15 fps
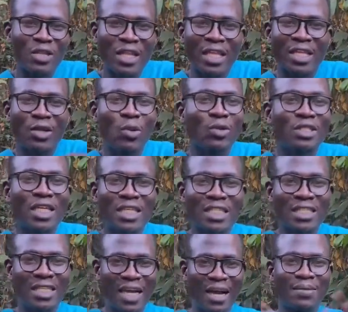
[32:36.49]
They don't
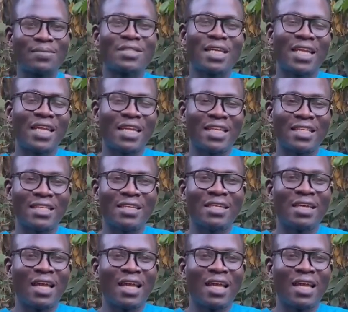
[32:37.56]
just come suddenly.